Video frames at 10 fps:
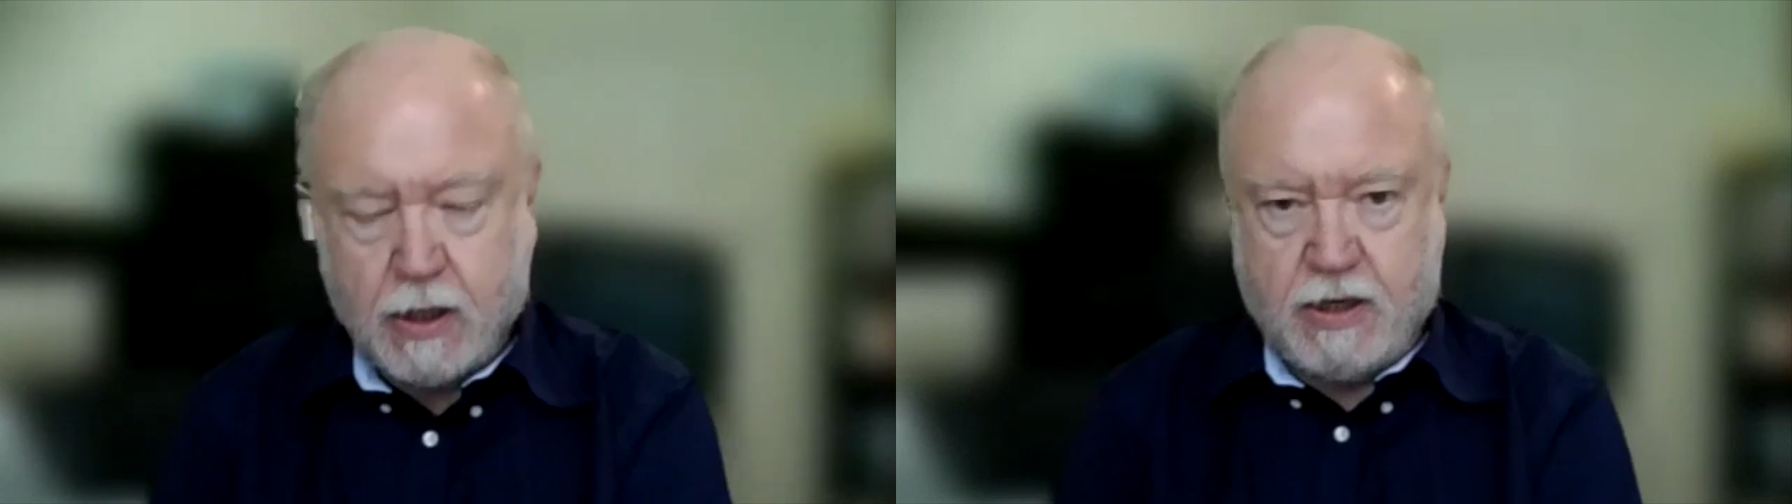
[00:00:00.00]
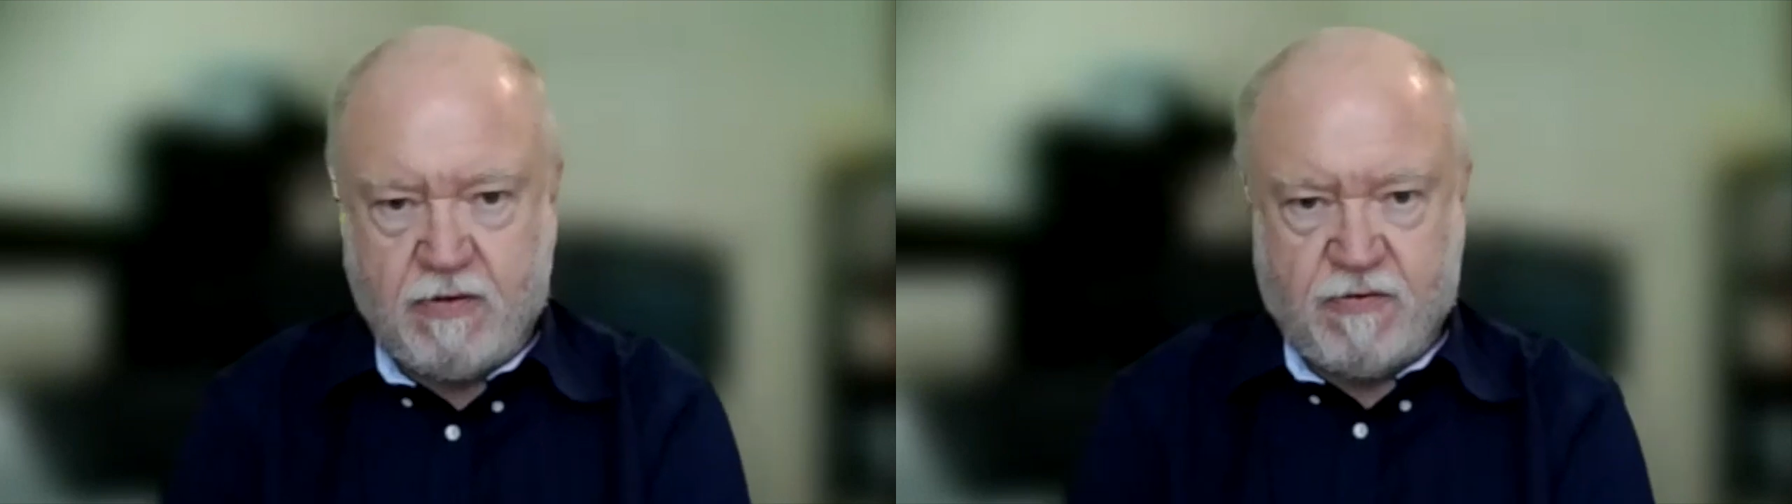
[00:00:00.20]

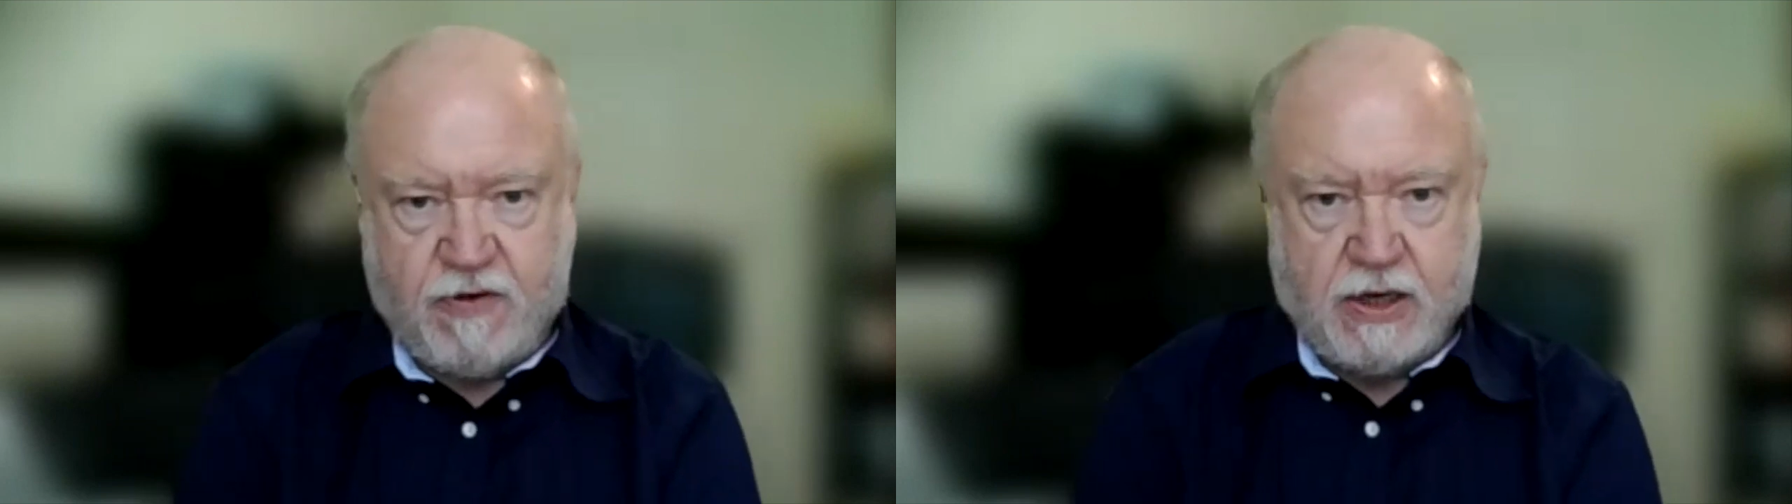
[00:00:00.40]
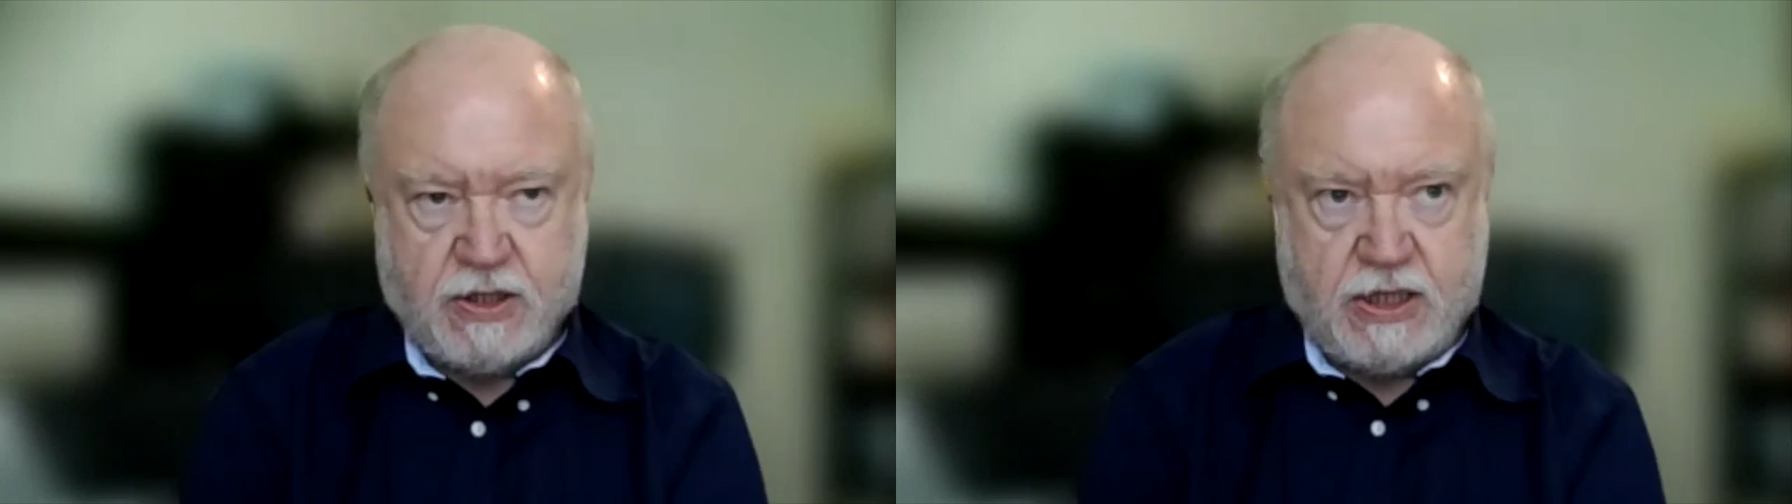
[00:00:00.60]
And in
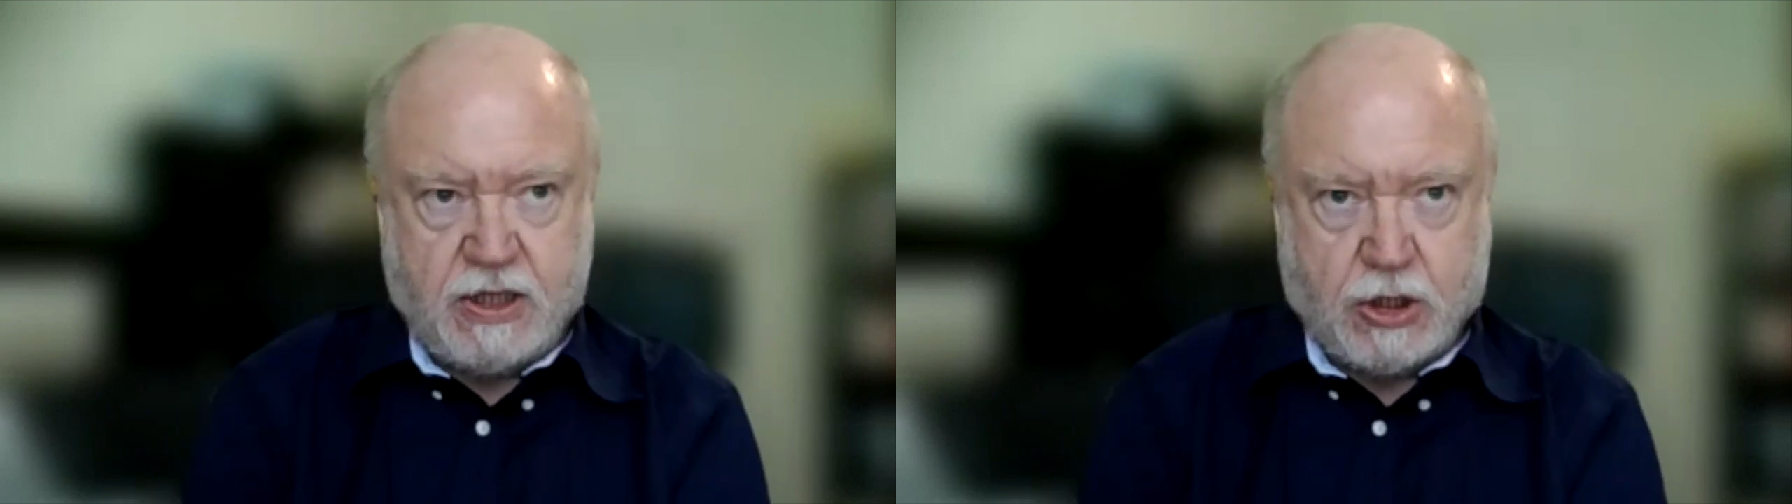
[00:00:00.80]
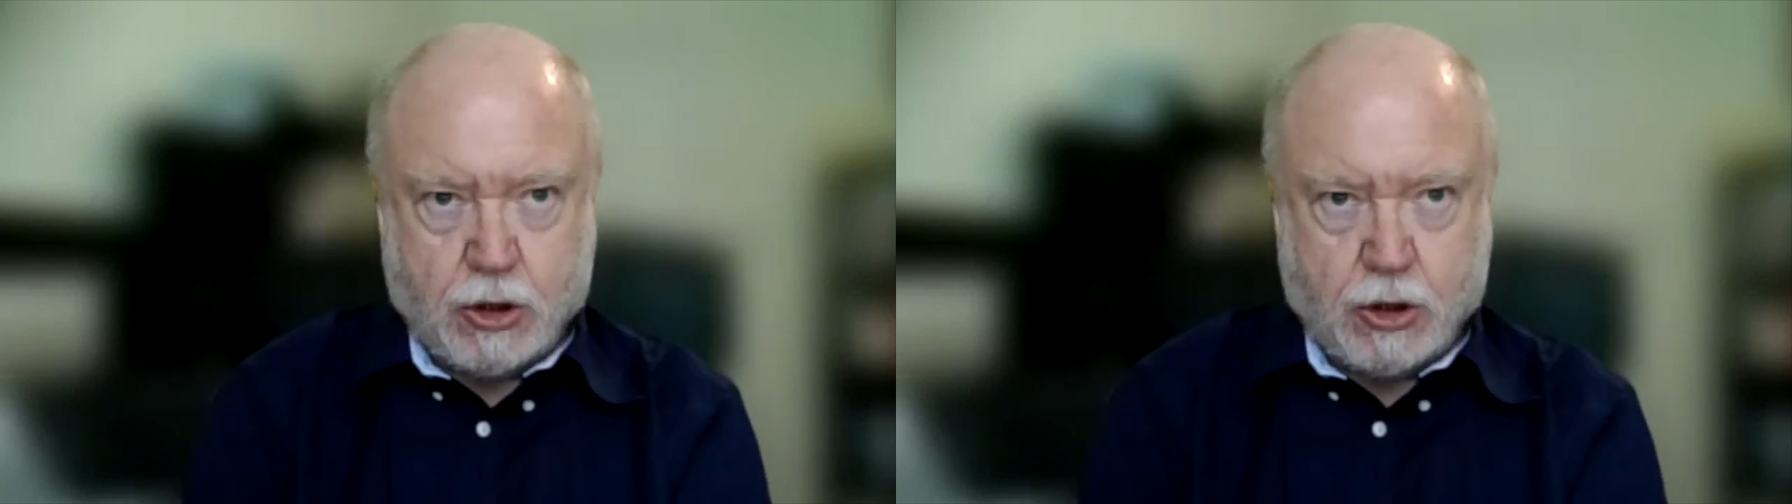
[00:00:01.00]
fact, in